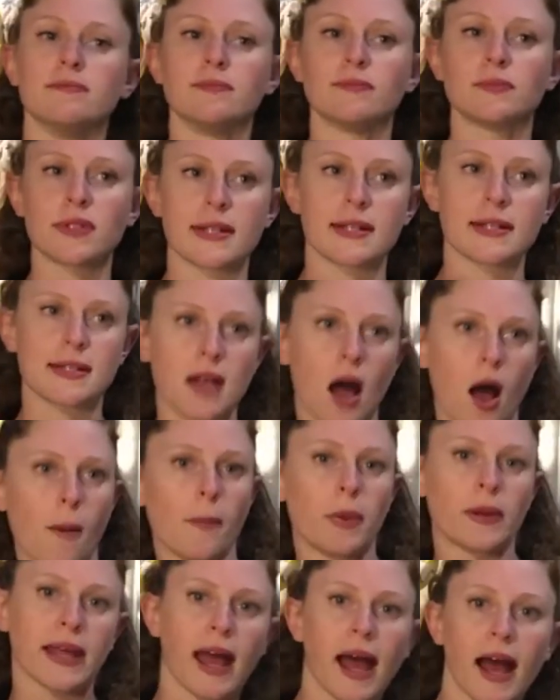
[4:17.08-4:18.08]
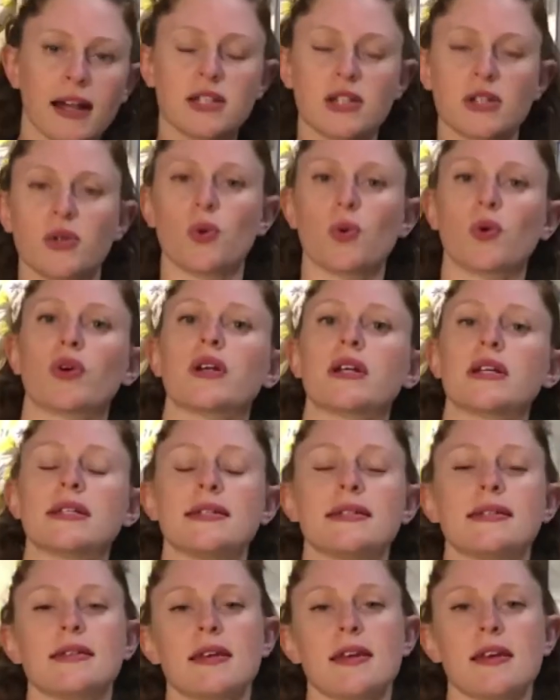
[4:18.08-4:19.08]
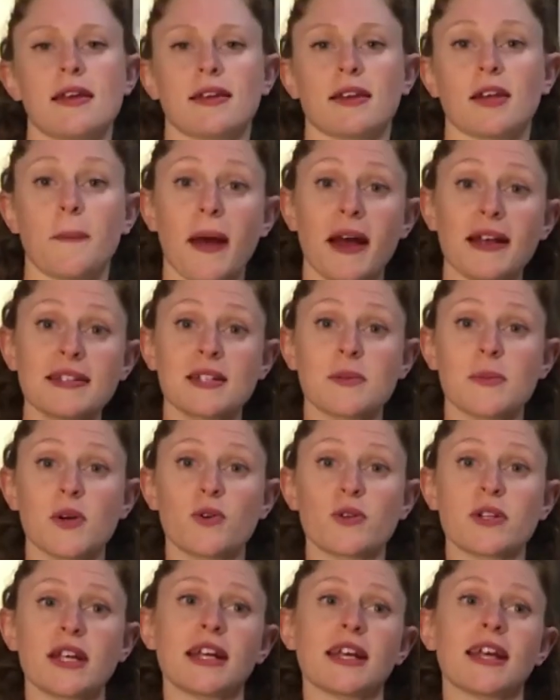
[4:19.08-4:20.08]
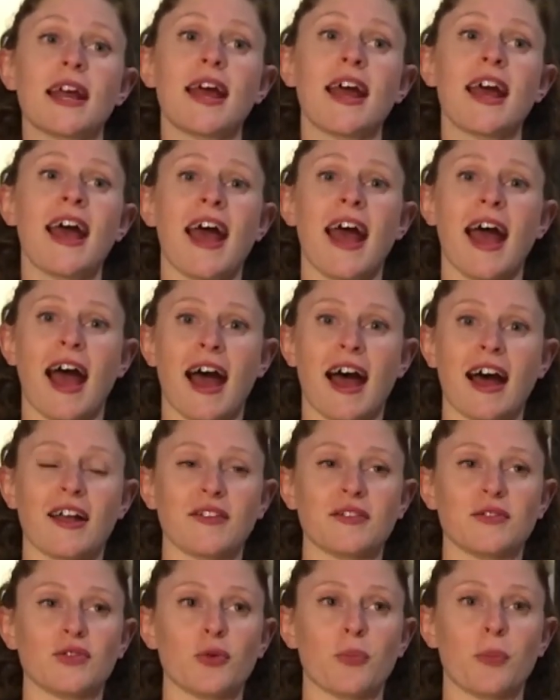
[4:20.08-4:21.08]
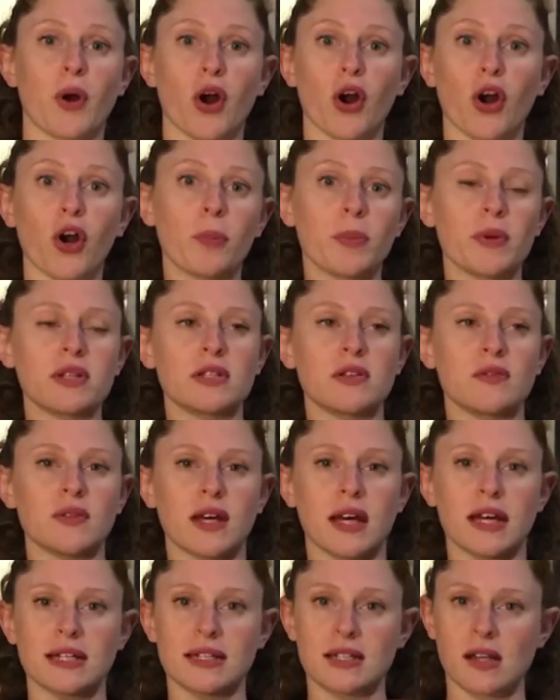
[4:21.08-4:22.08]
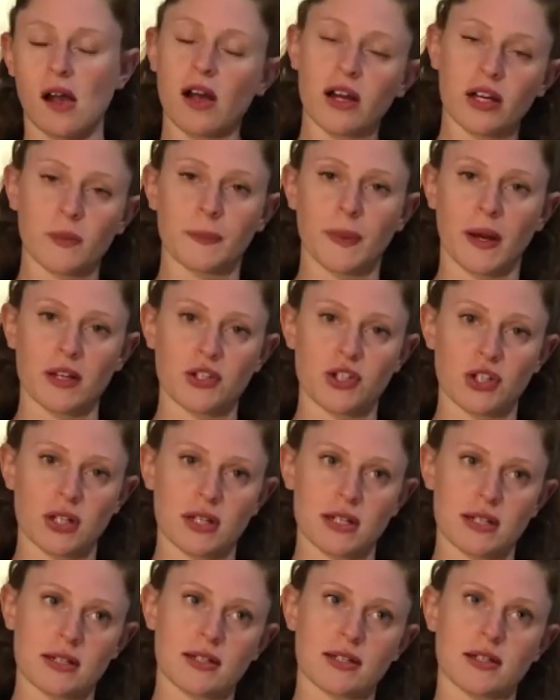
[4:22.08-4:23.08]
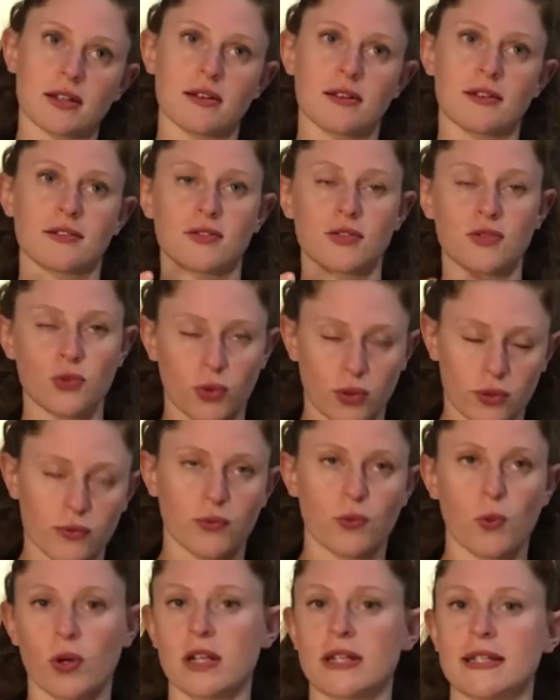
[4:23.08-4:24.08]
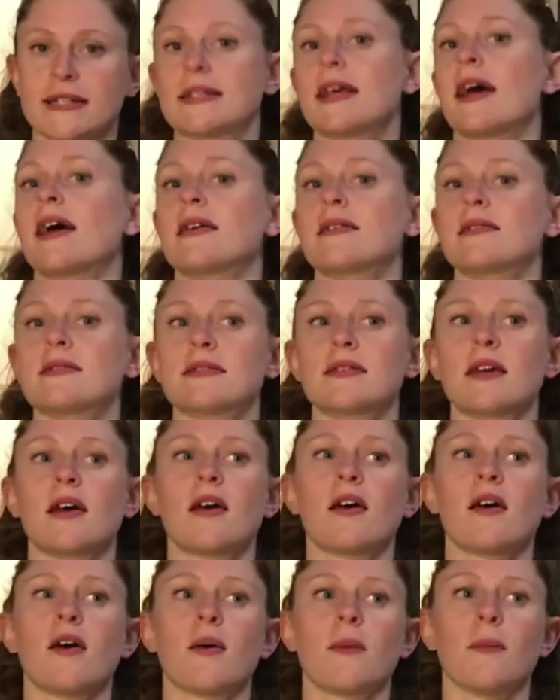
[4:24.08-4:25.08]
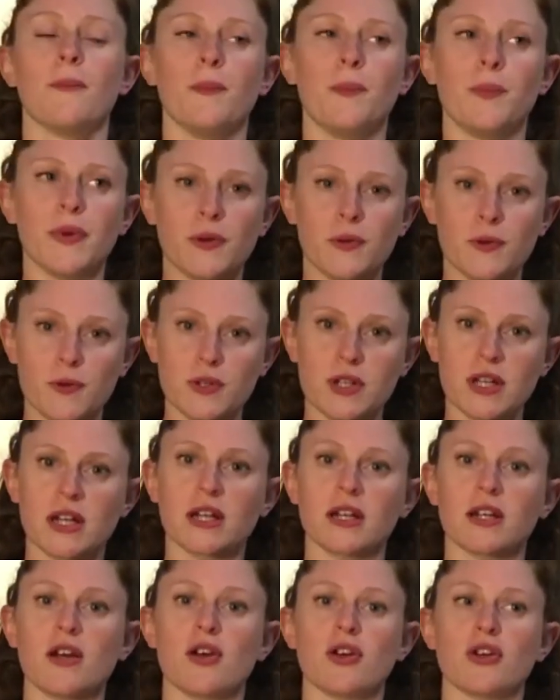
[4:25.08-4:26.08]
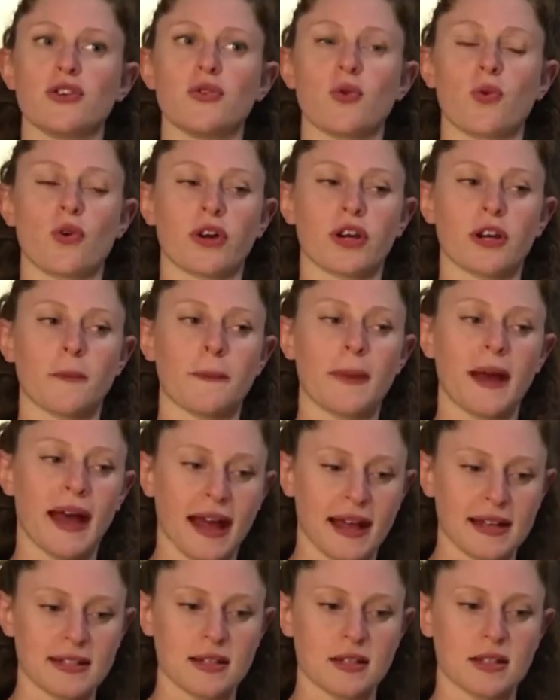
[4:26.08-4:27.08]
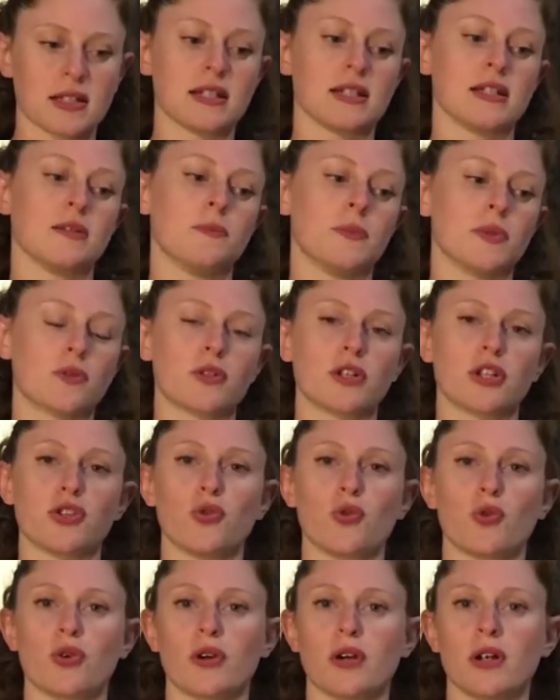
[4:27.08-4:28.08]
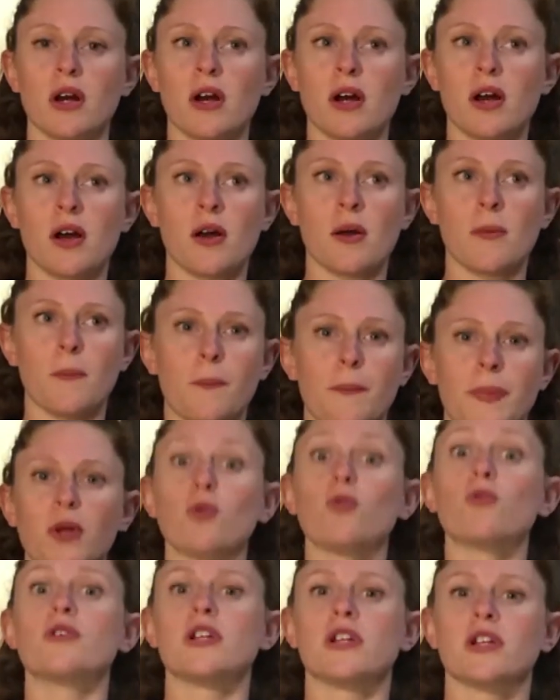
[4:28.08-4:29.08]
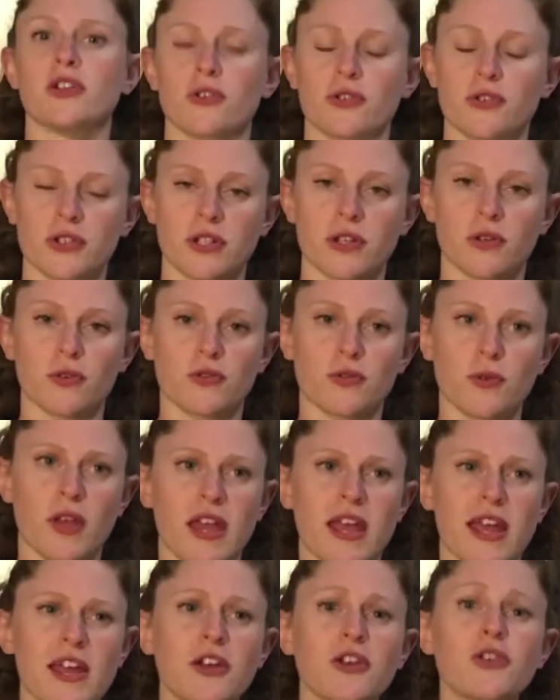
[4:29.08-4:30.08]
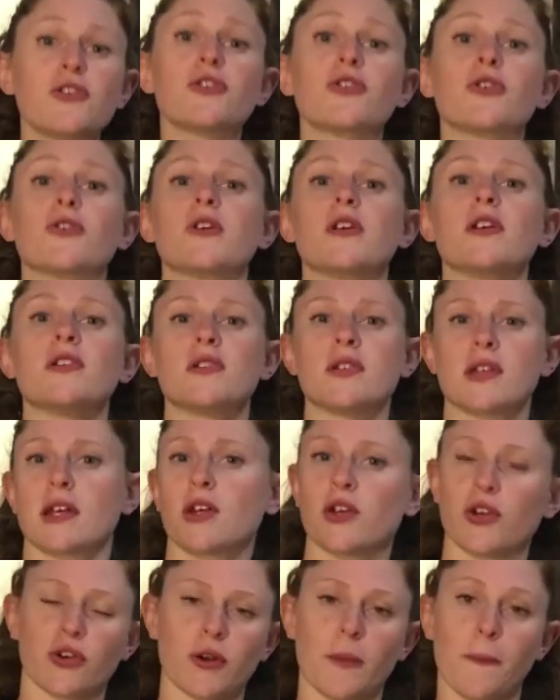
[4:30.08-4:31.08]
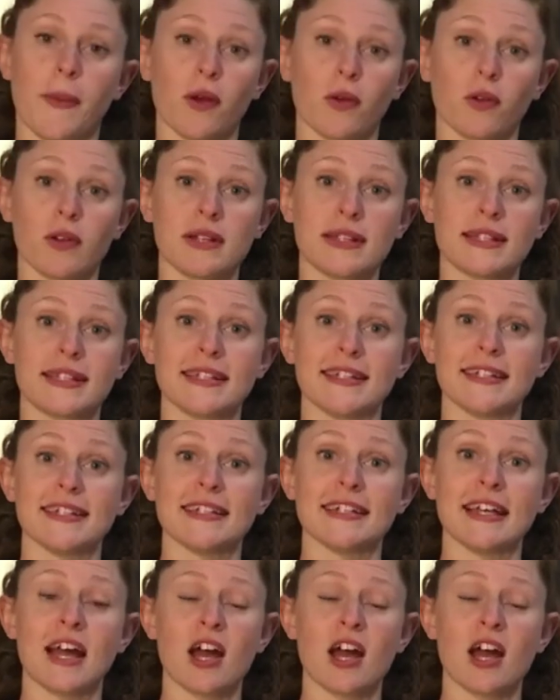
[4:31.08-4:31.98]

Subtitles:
subcategories in capacity building, and the purpose of that entire budget is sort of what it says. Building your capacity, building your skills, increasing your ability